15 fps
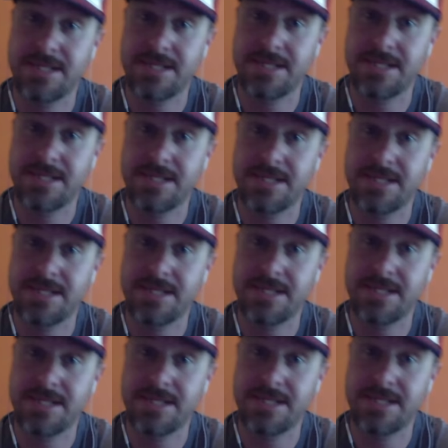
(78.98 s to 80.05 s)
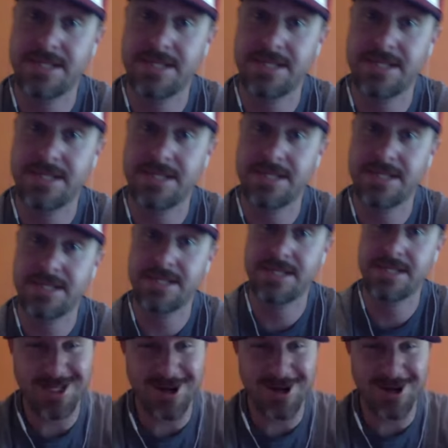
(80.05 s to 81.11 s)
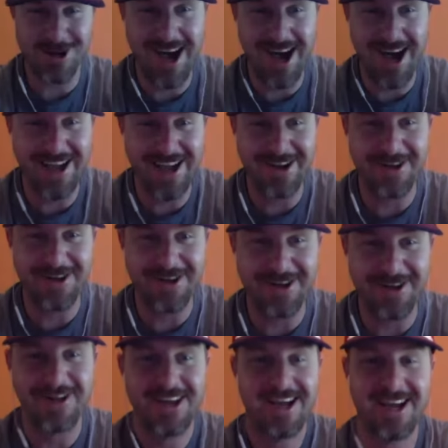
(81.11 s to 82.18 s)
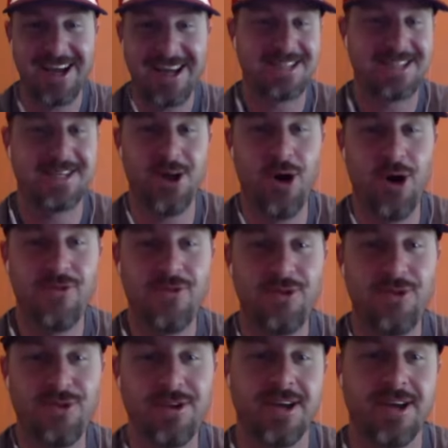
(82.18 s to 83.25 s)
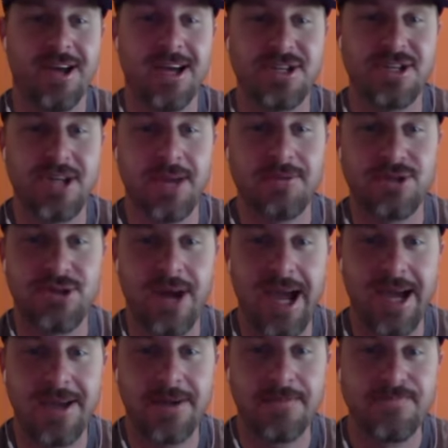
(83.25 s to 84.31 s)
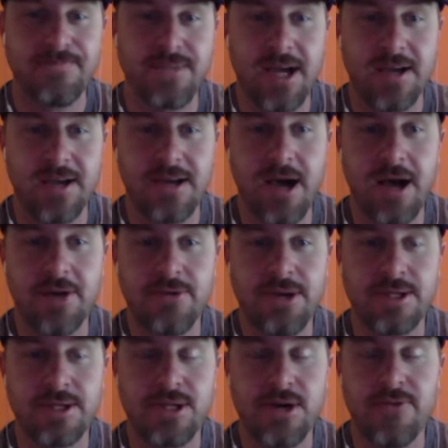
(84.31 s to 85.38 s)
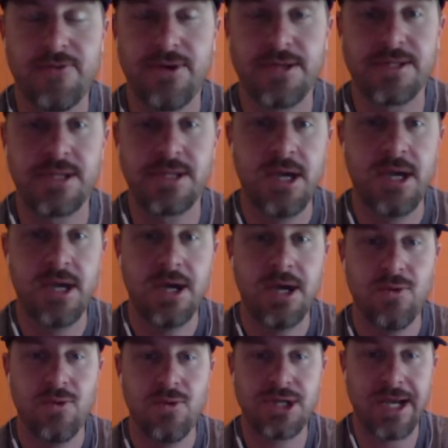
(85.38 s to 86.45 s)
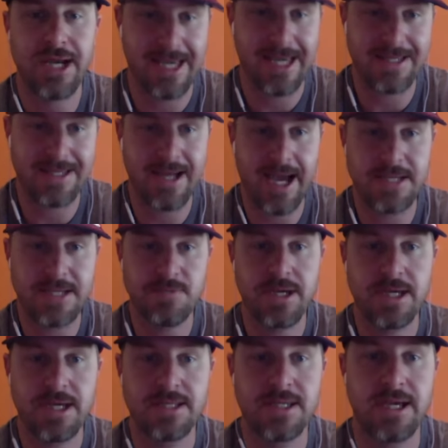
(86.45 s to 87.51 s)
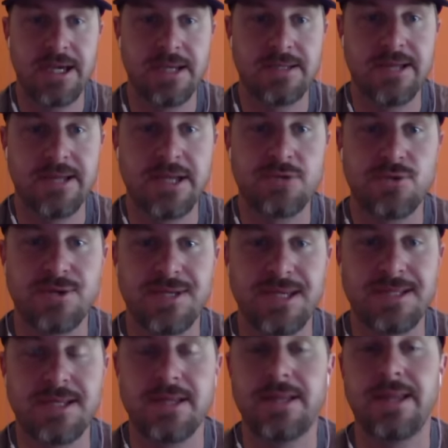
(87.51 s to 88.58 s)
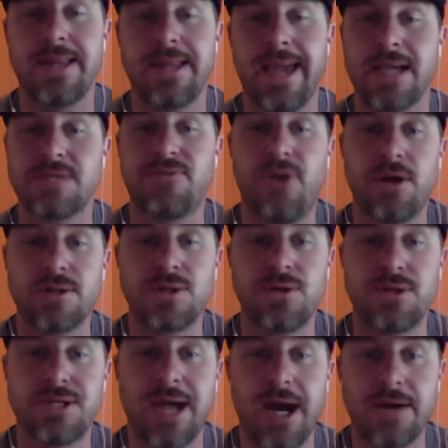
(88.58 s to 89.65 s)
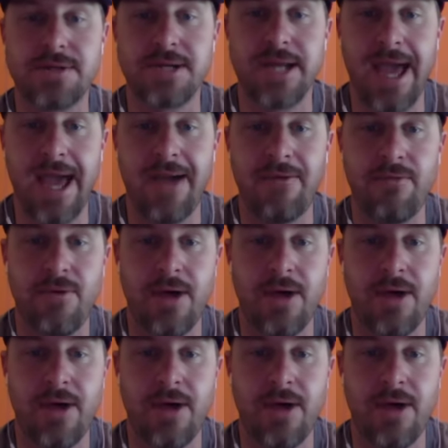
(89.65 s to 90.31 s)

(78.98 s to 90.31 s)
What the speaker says: they call this race the Monster Mile. It's an oval shaped track, concrete surface, which is nice because it's less resistant than the asphalt. So the tires are going to have